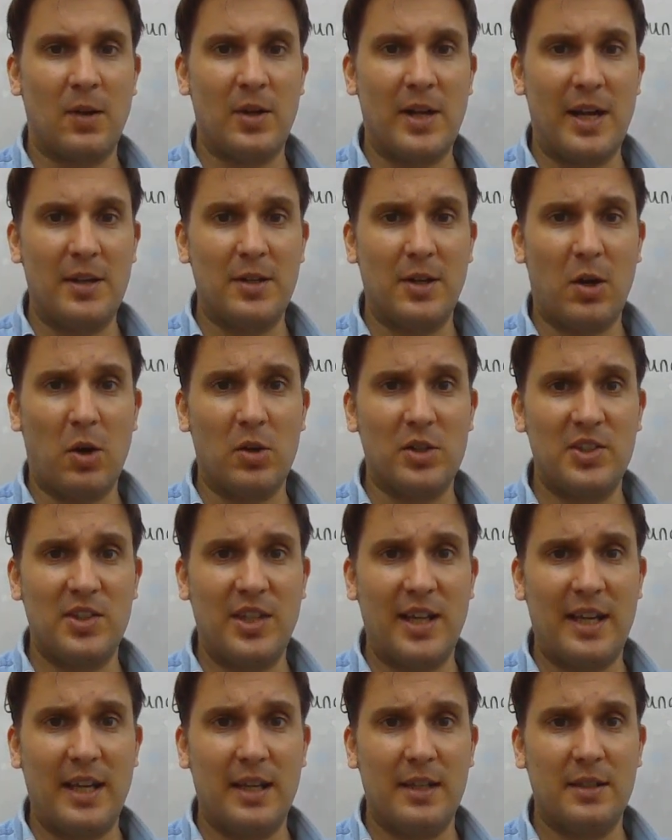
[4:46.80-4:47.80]
Okay, the clock's
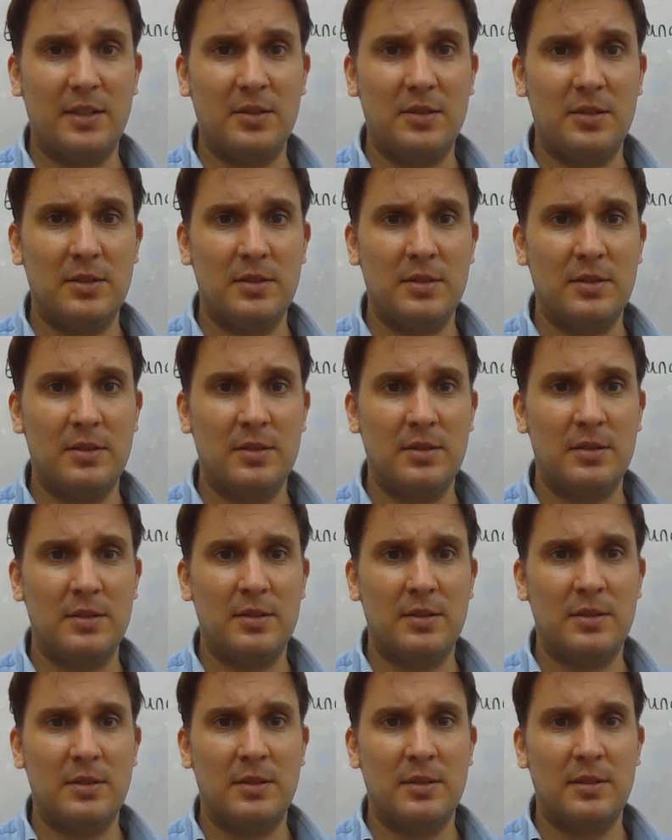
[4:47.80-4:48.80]
ticking.
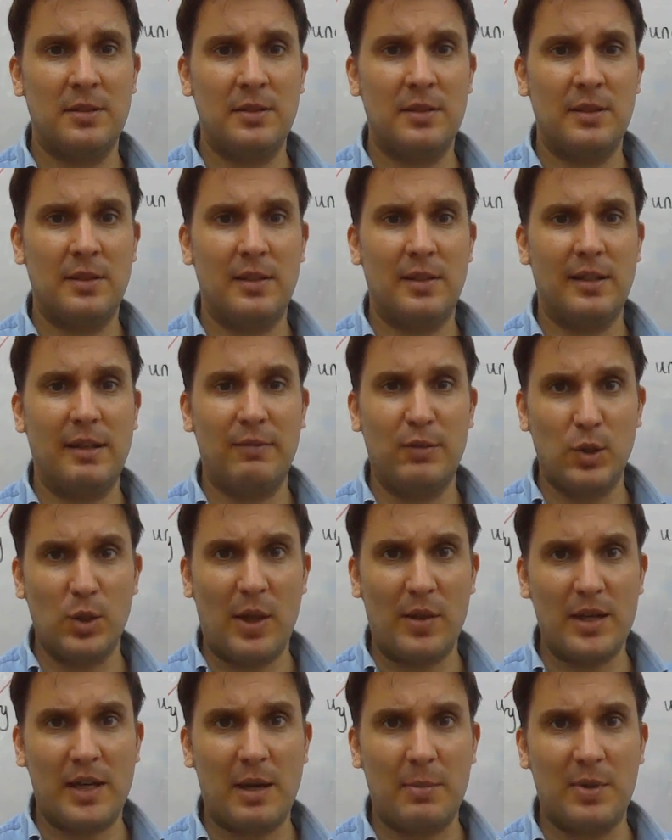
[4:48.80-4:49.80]
Give you
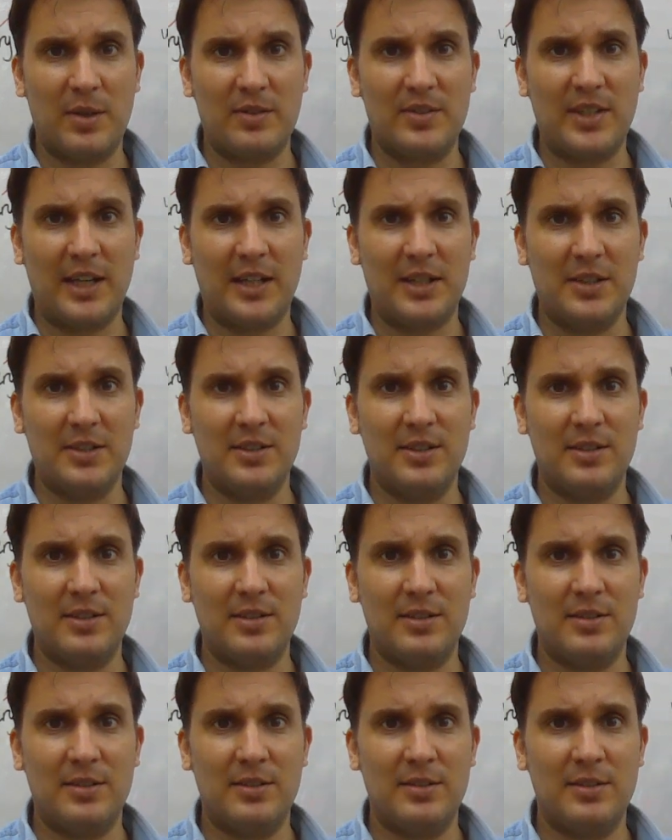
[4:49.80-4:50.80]
another couple of
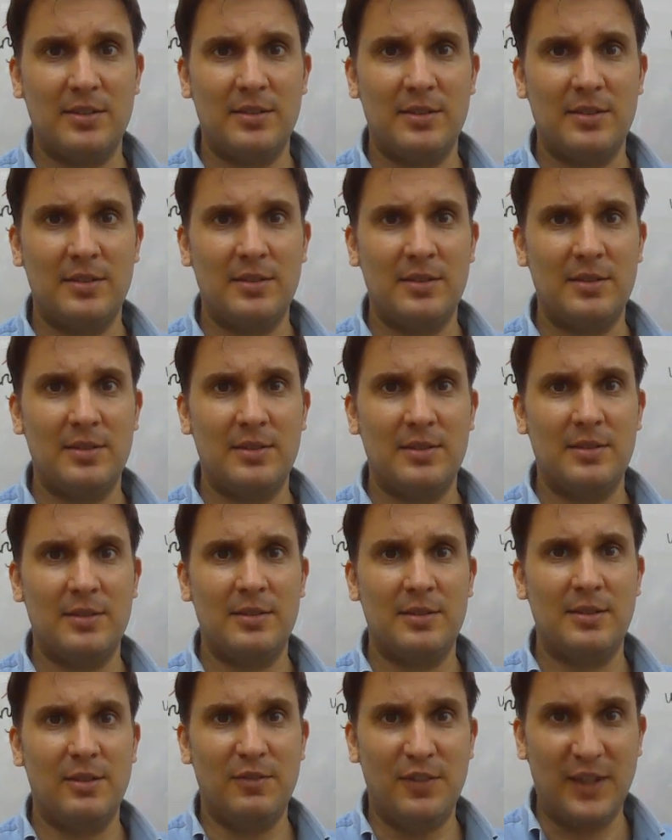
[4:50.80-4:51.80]
seconds.
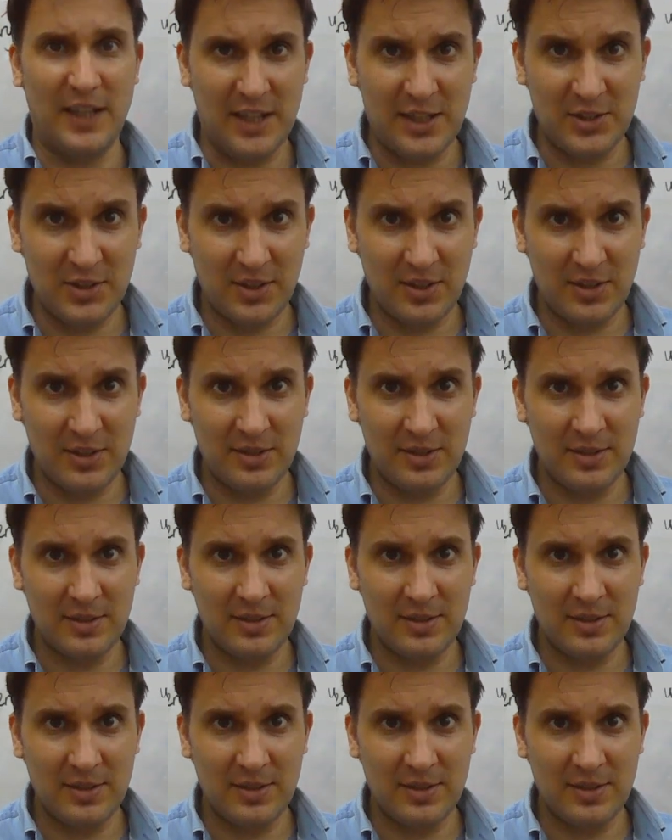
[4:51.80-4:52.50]
You finished?